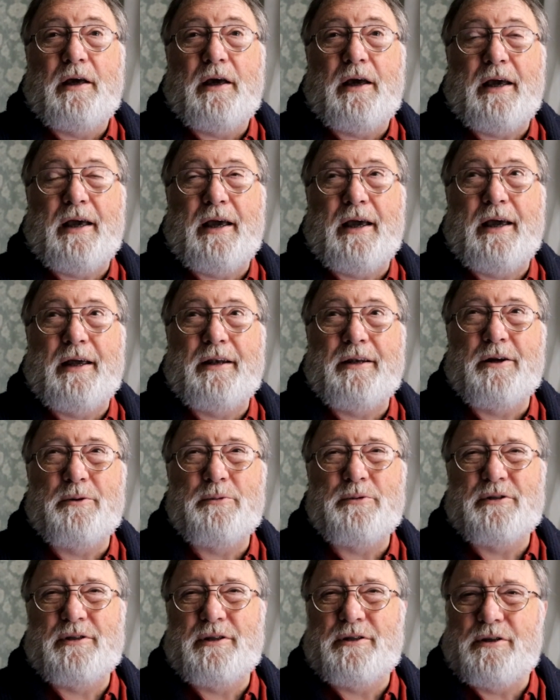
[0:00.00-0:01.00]
and I
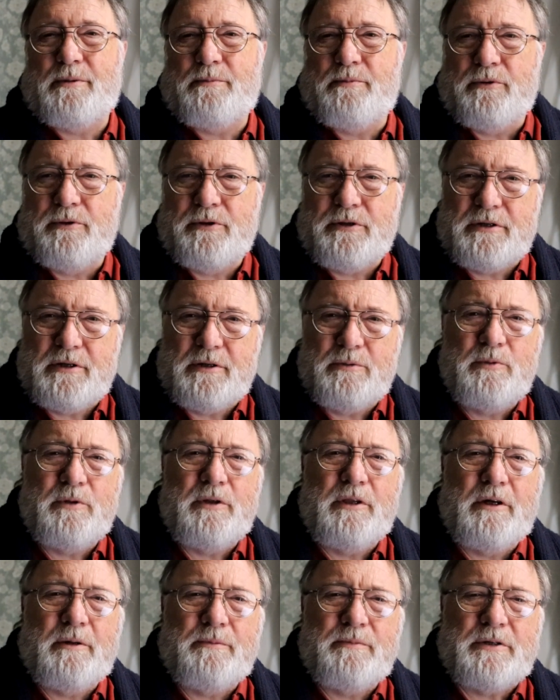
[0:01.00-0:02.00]
was disappointed with
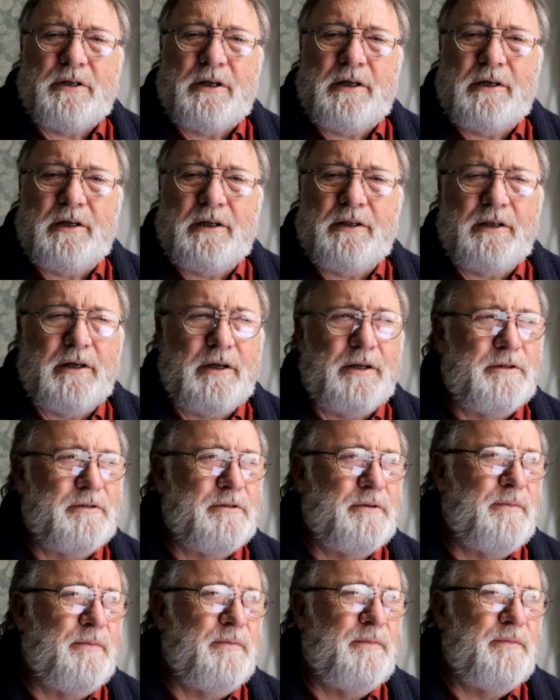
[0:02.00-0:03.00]
the uptake in that.